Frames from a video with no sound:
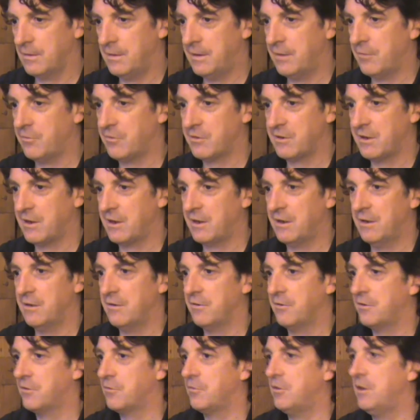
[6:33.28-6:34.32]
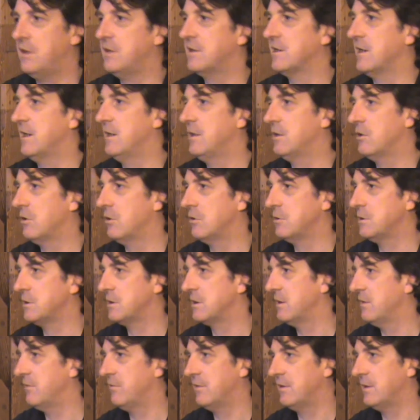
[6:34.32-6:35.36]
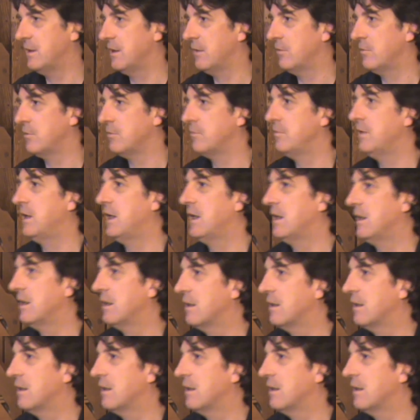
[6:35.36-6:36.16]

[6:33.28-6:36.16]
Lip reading: was like another 3 Scientologists living there with me.